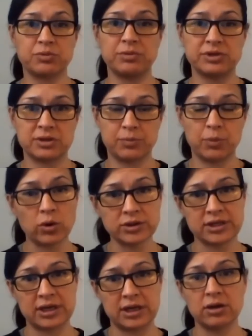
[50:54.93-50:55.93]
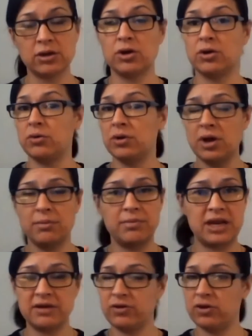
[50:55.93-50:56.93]
we were supporting, who
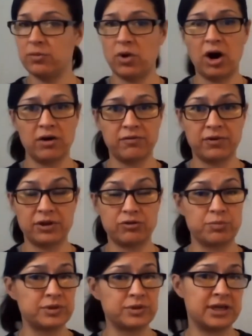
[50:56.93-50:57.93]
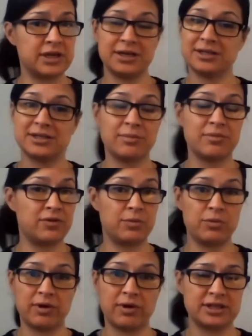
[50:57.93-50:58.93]
many of whom were halfway through proceedings, some of whom
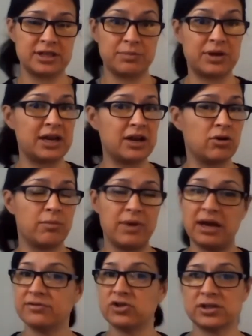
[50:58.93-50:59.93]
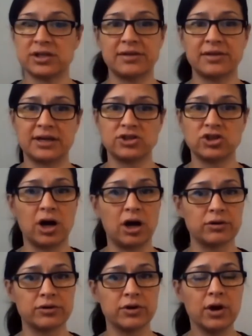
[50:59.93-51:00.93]
were right at the beginning or may have just had their
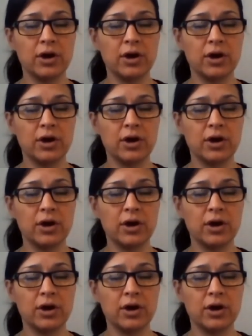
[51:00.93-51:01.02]
child